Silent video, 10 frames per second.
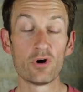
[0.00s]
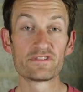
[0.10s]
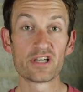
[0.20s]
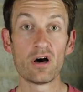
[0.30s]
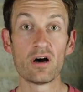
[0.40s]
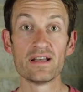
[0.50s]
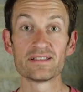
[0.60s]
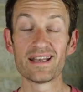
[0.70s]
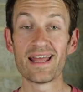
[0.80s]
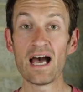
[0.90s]
of
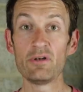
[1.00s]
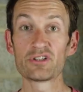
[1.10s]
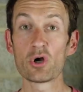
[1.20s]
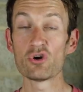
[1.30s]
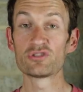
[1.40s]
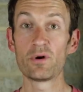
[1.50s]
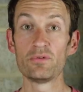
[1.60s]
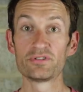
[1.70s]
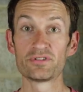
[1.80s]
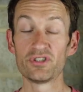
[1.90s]
tyres and how it
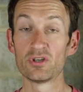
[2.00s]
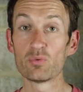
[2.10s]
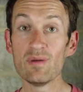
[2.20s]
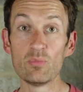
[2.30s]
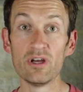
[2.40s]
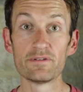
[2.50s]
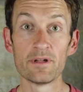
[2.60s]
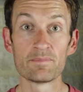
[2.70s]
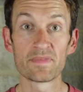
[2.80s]
corresponds to the rim width.